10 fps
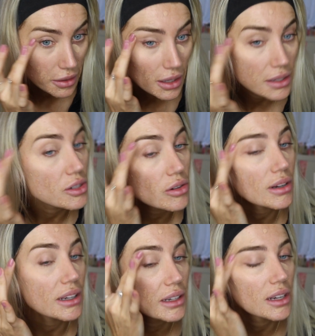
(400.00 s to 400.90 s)
Yeah, you don't
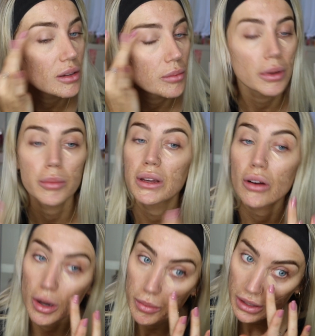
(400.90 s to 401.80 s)
really need BB
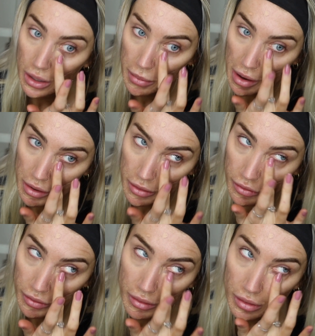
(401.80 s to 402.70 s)
cream with the amount
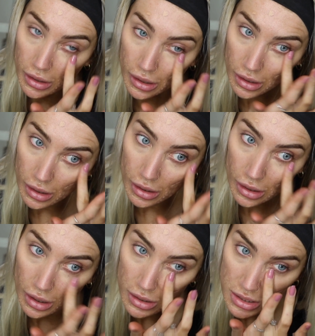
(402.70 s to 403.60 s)
of
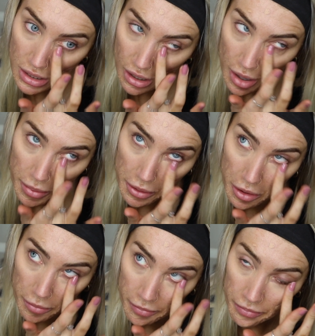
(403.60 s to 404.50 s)
concealer I put
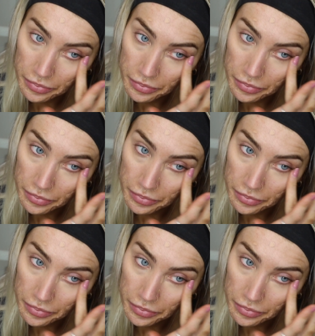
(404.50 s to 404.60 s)
on.